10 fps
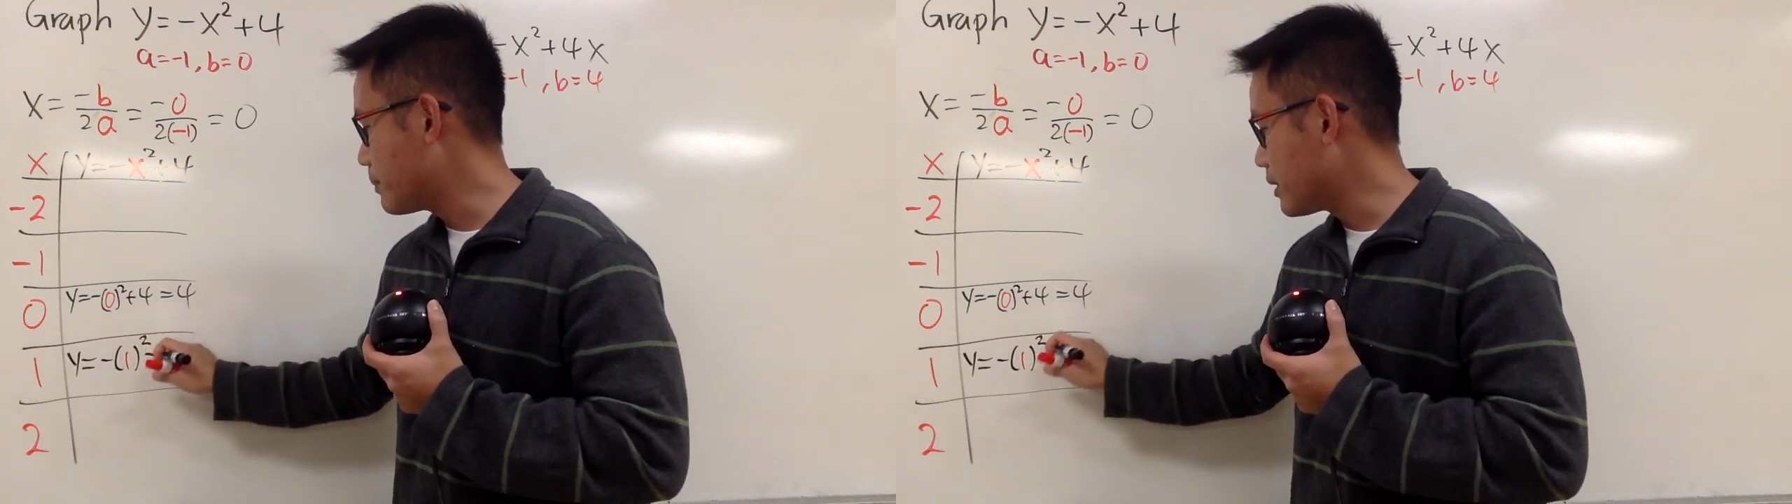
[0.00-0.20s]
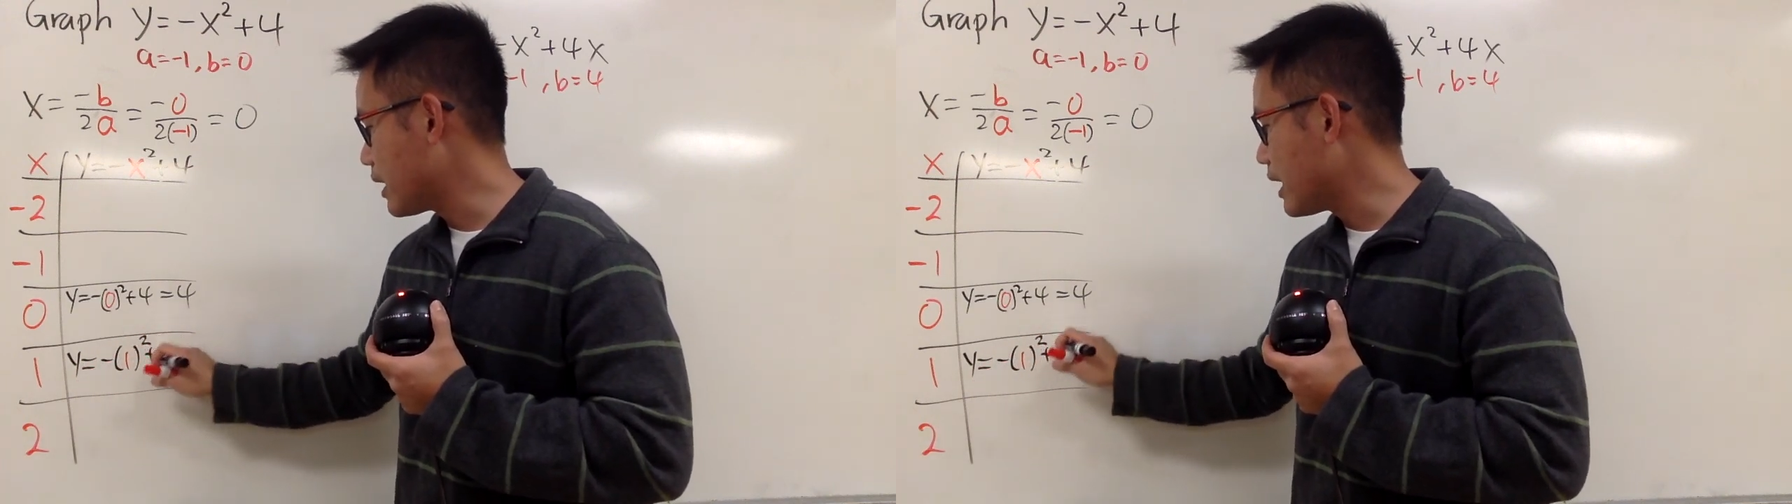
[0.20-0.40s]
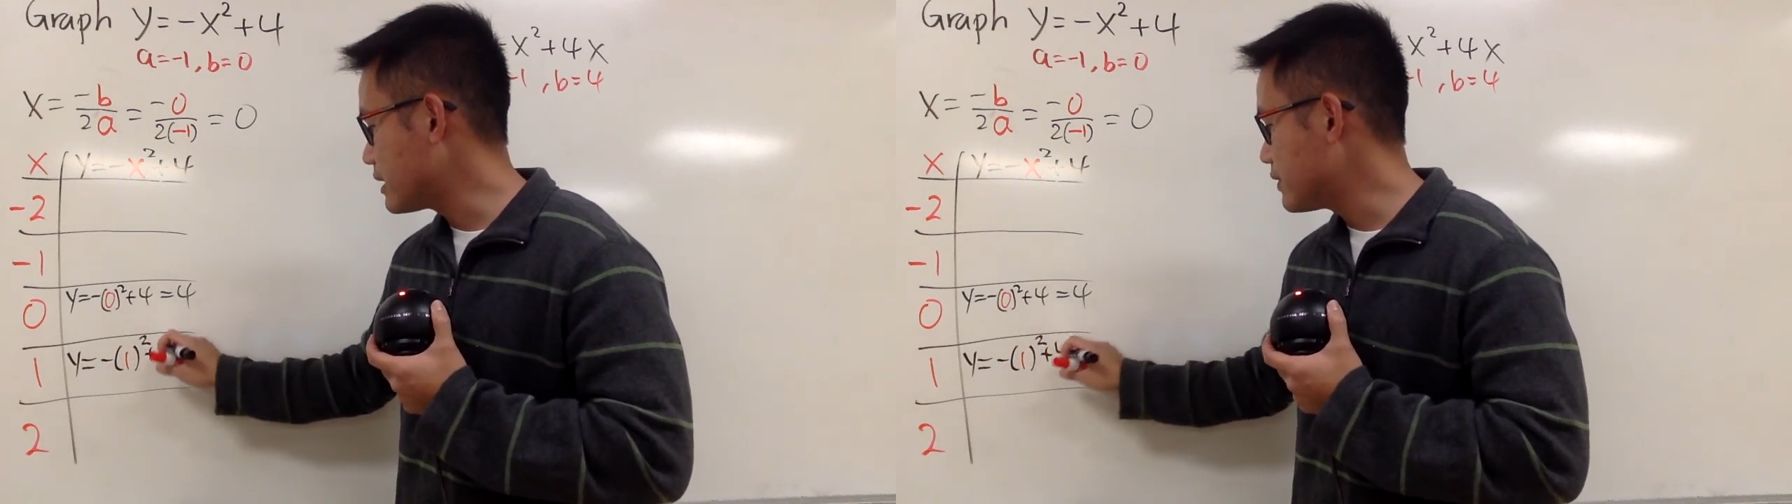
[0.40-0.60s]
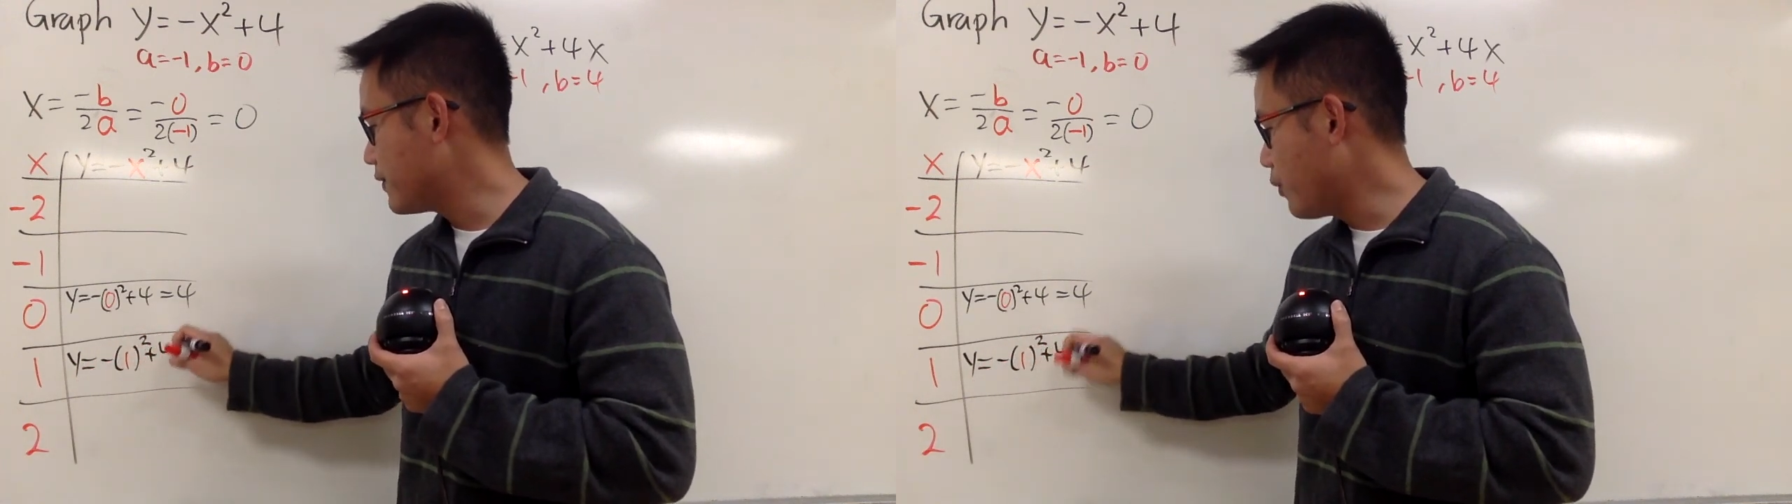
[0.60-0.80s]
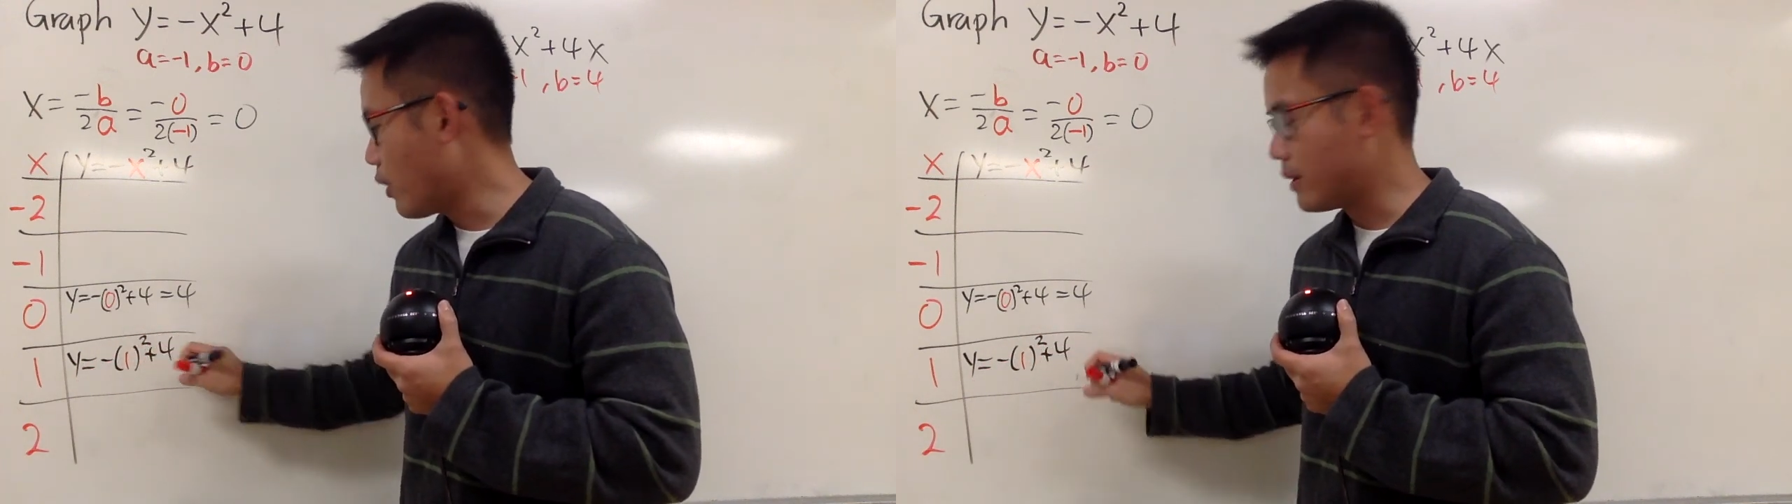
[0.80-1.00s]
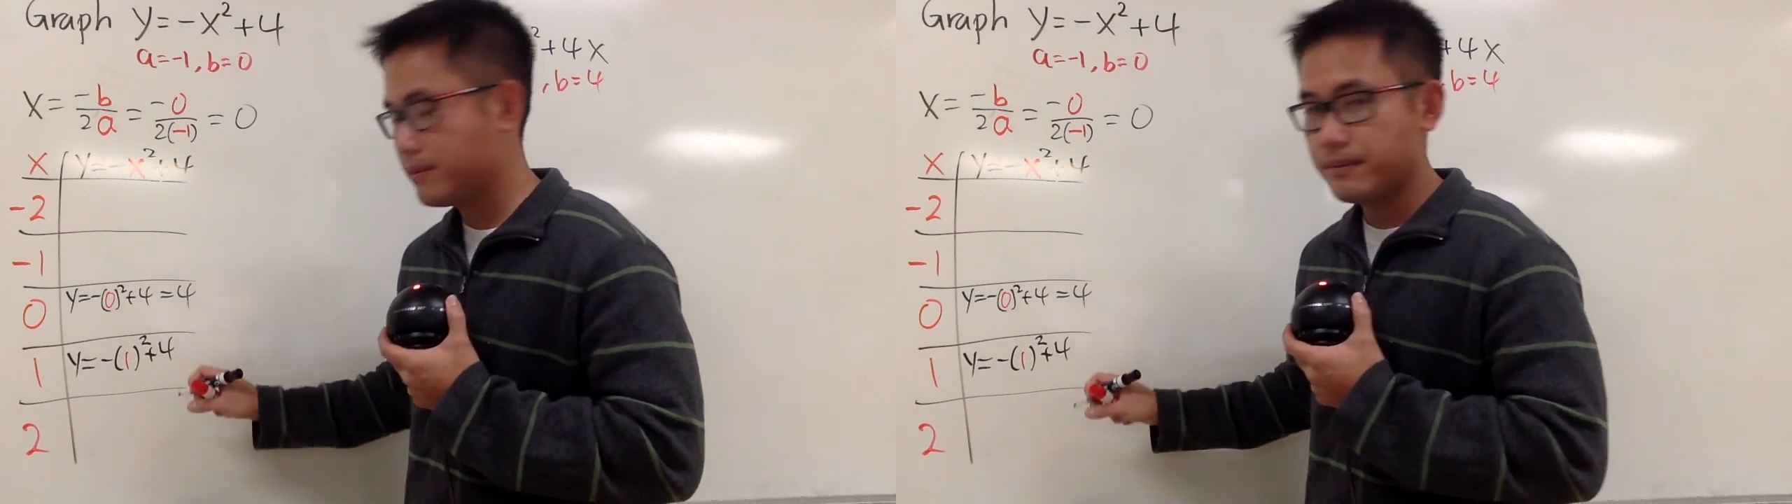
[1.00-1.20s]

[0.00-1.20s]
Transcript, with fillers: plus 4.